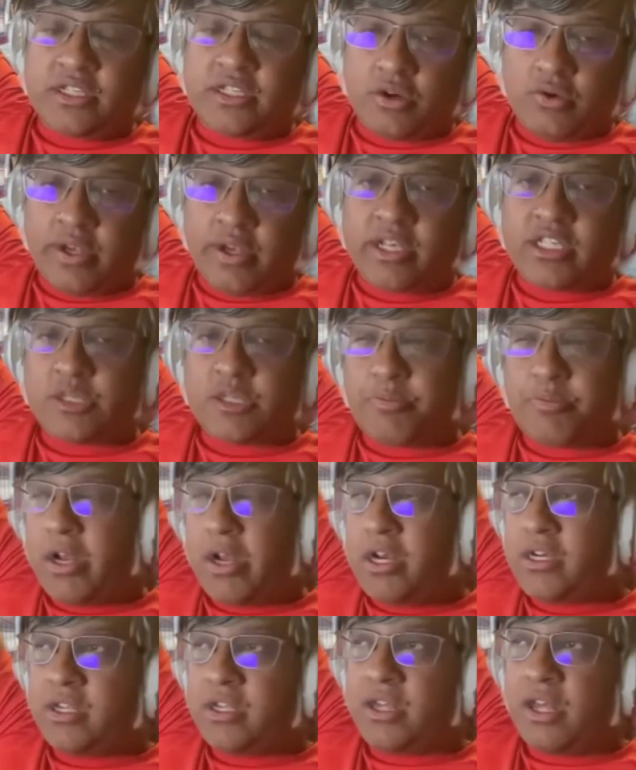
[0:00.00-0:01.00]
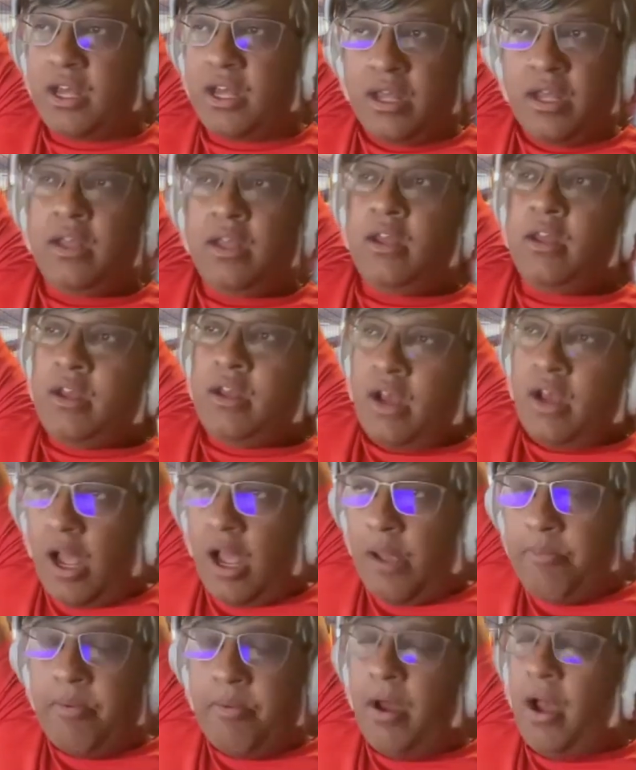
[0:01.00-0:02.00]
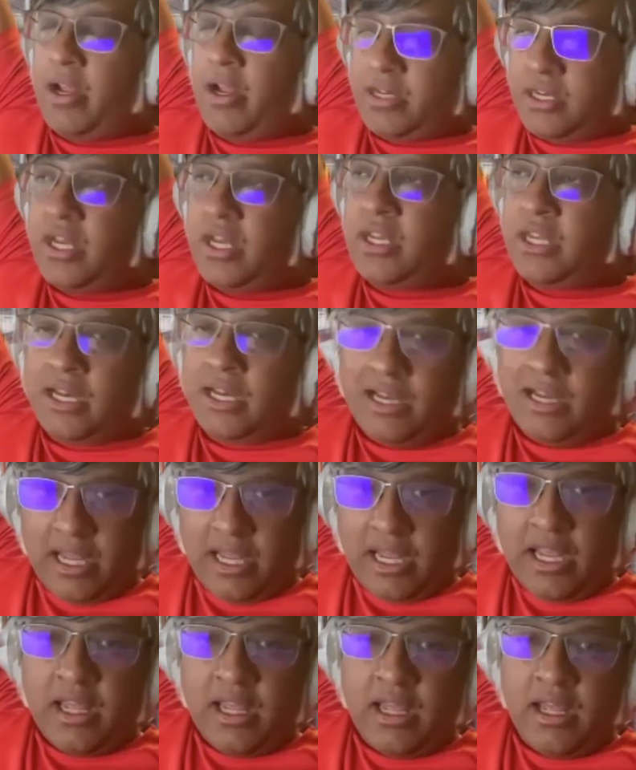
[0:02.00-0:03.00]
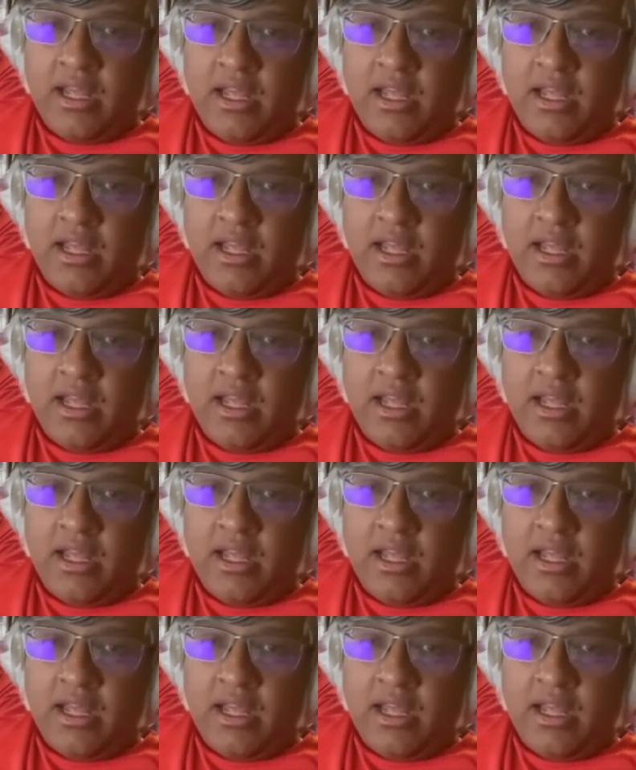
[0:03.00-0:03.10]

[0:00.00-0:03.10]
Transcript: The Greeks spread it to Italy.